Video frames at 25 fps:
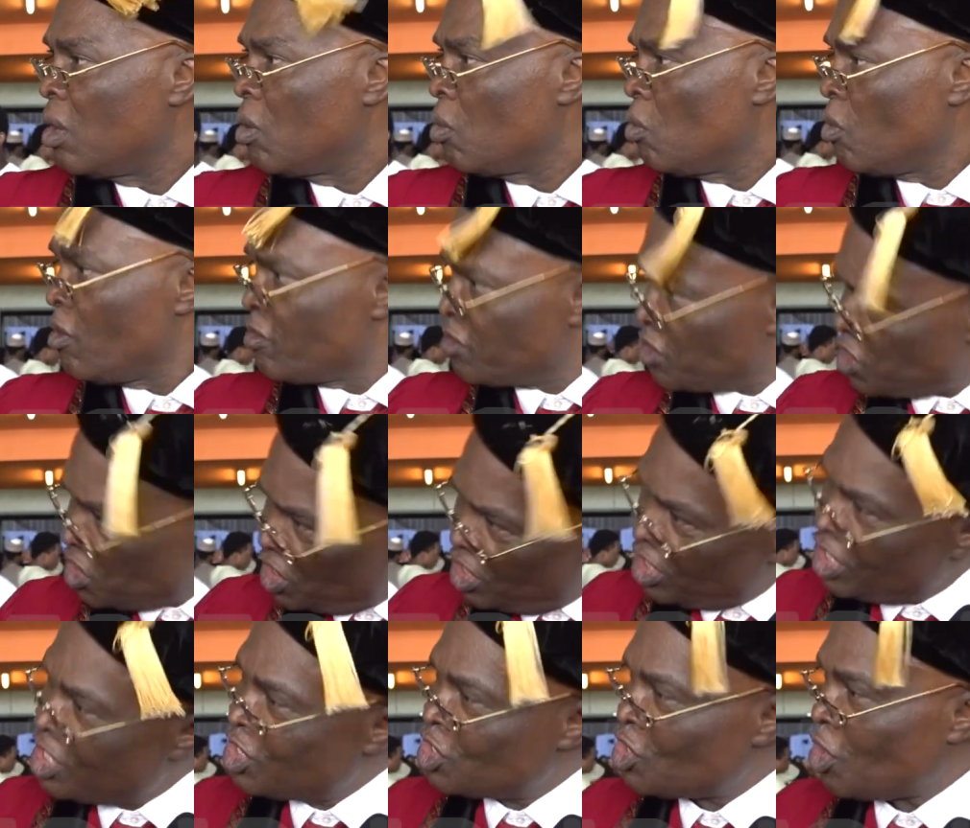We've
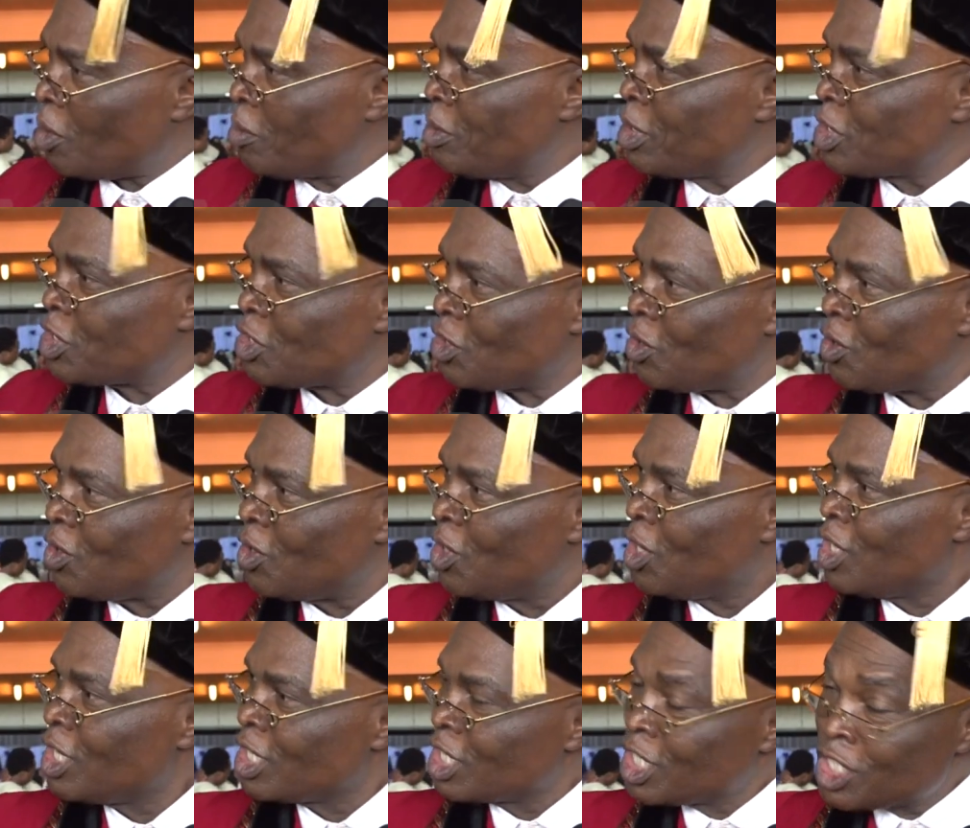seen the submission.
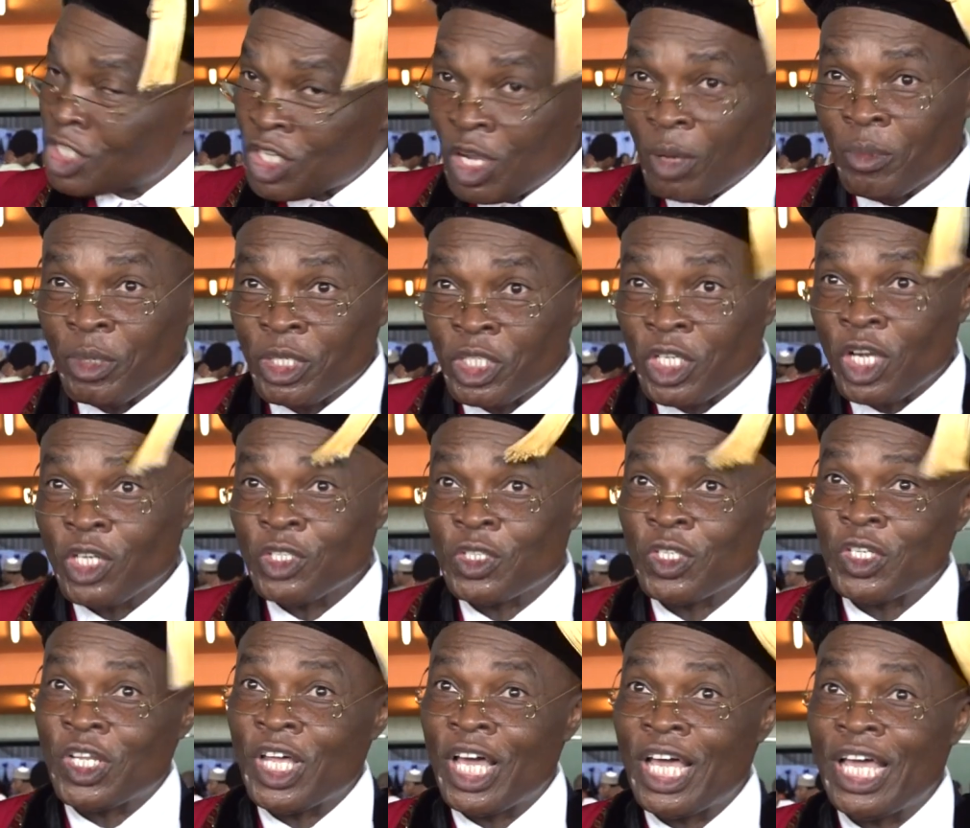The submission
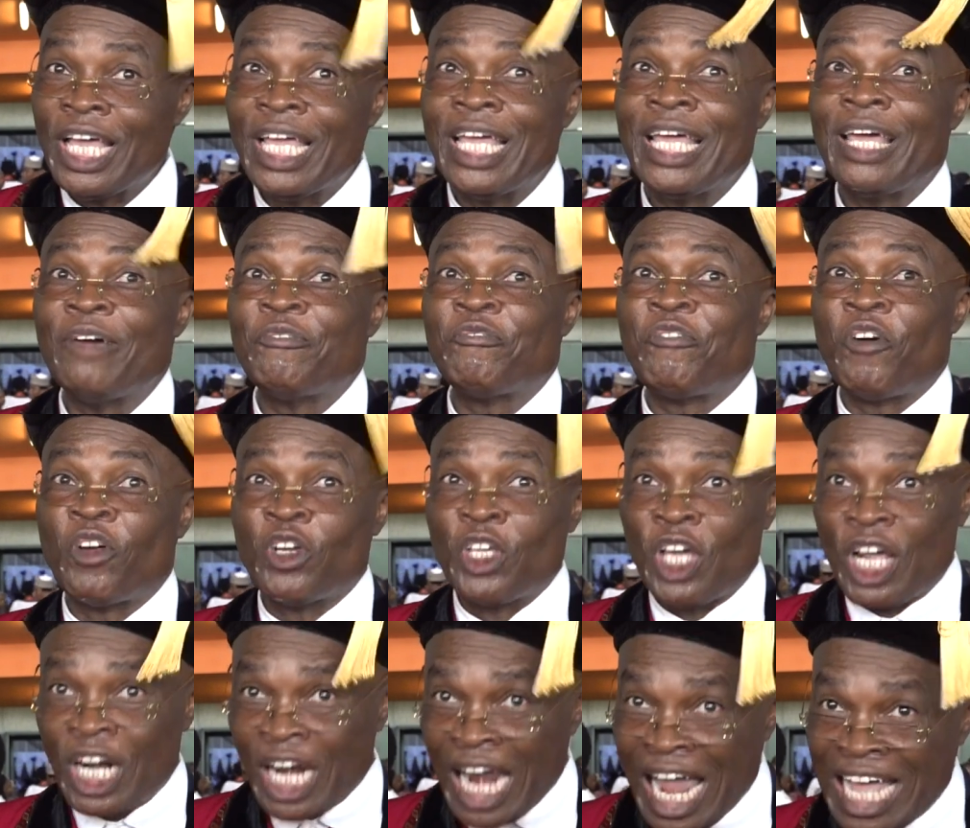today for
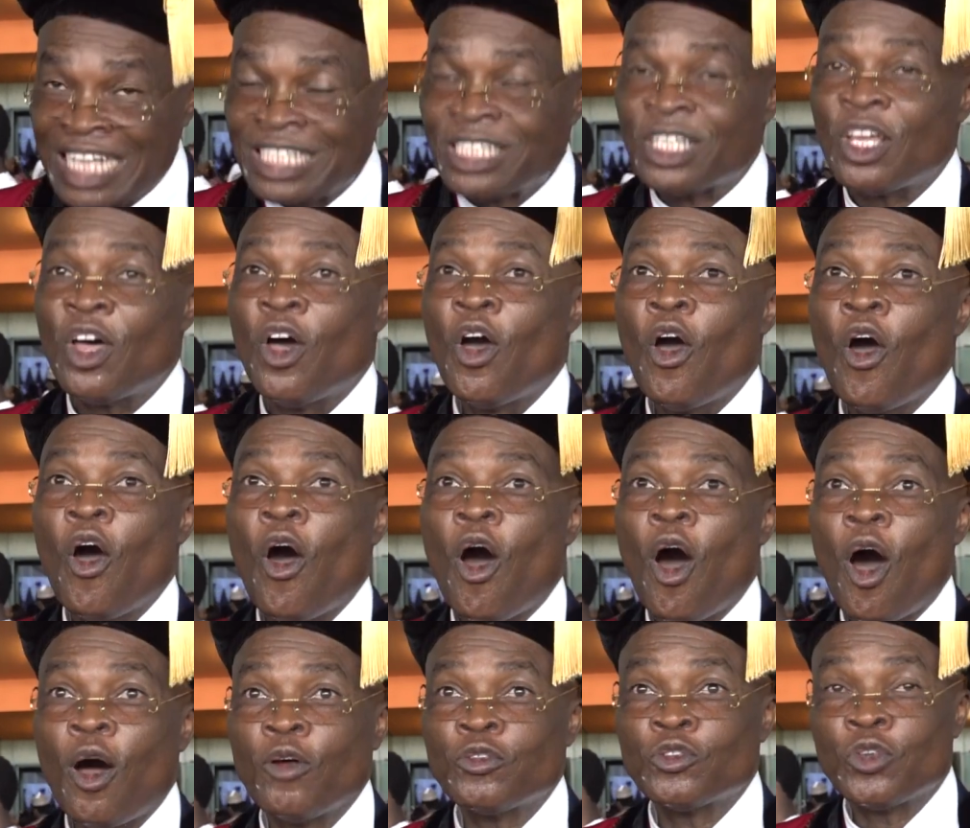the class
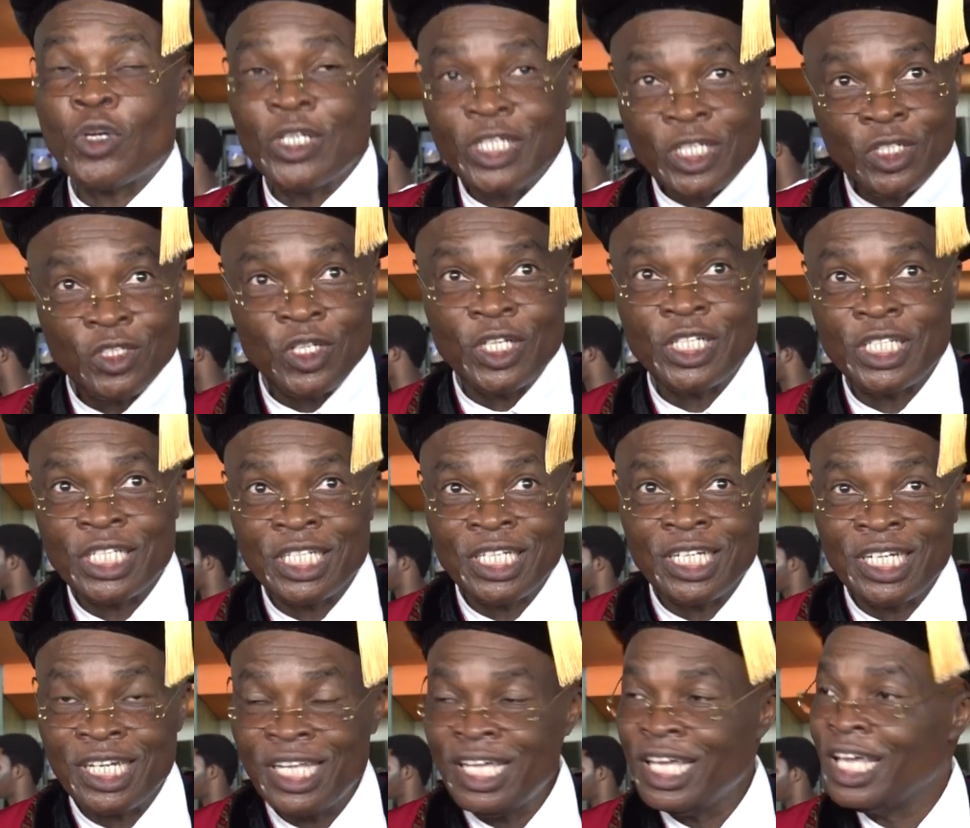of
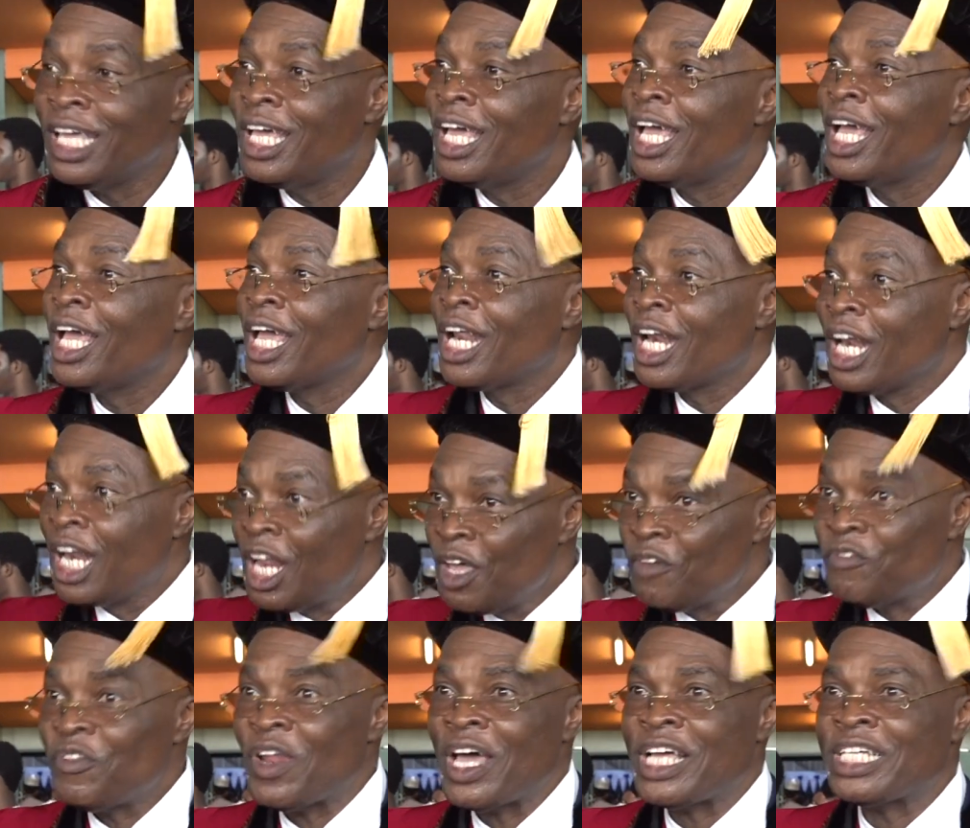2023,
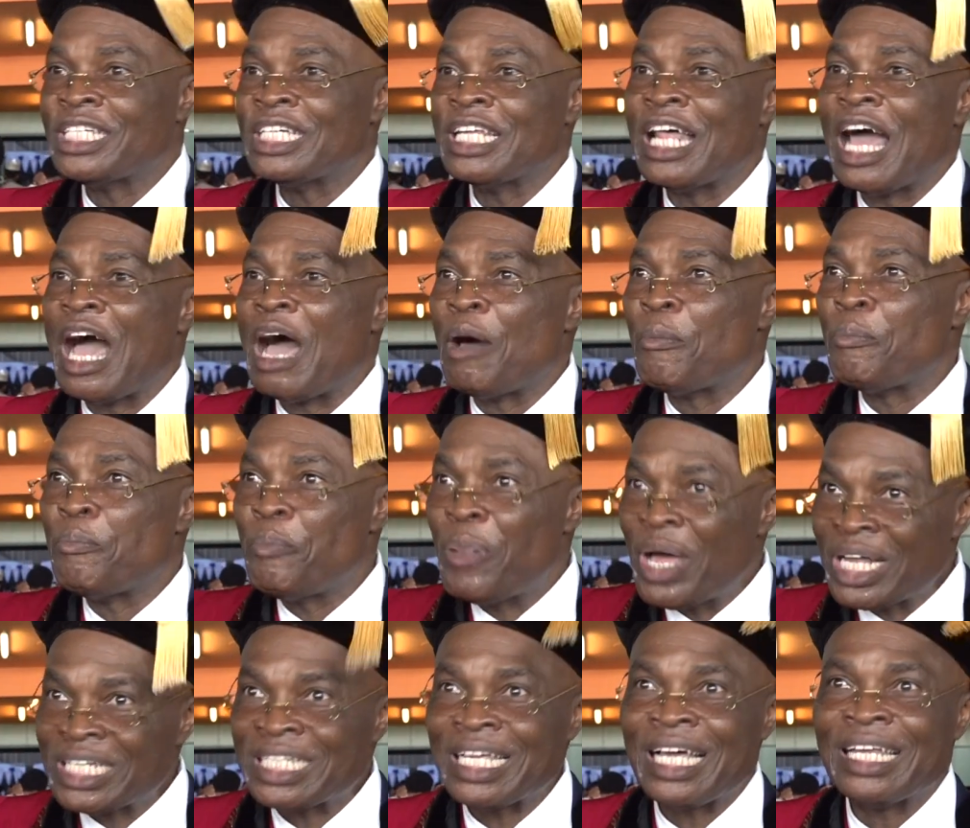leave Nigeria
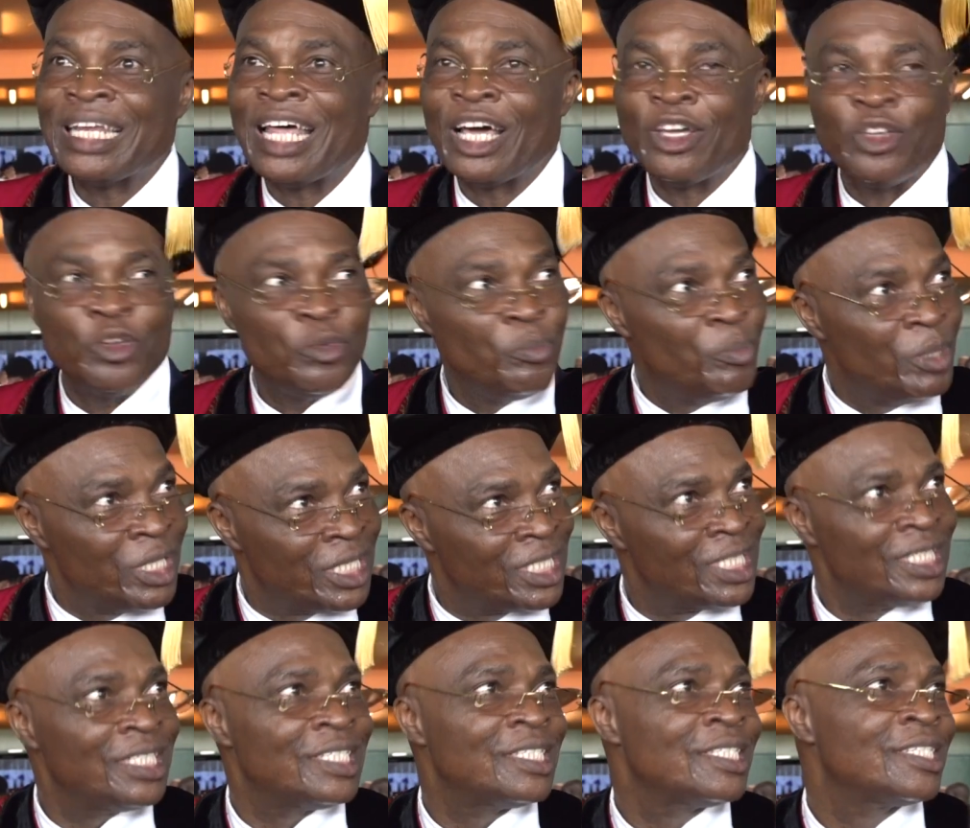better than you
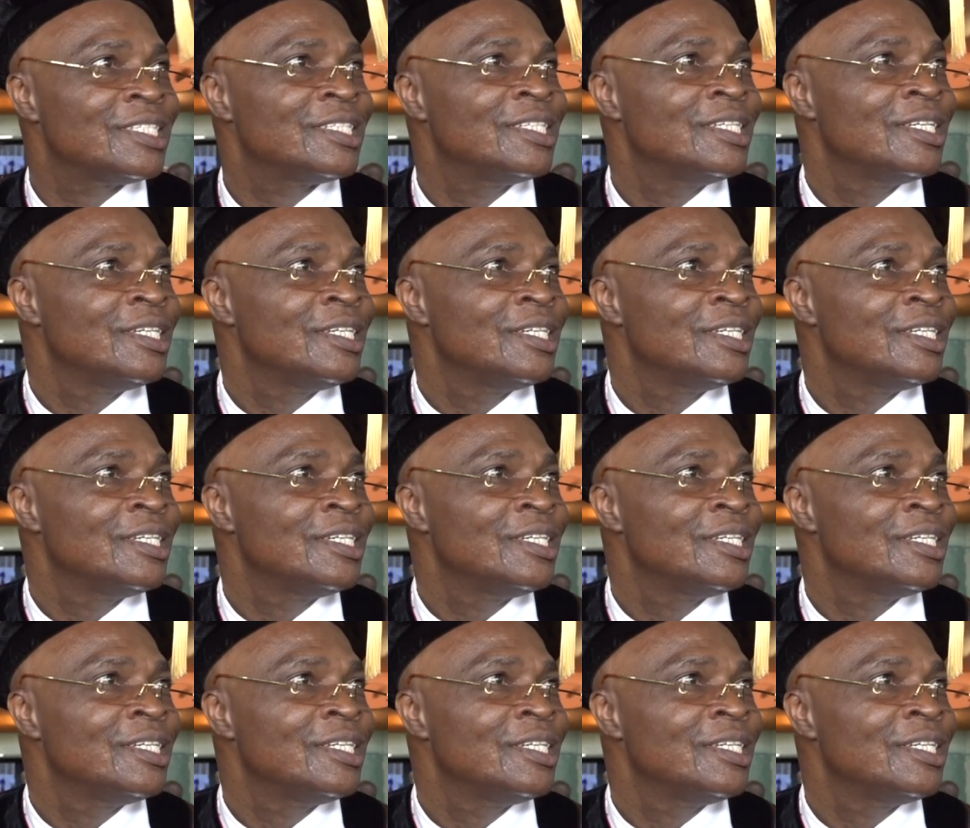meet it.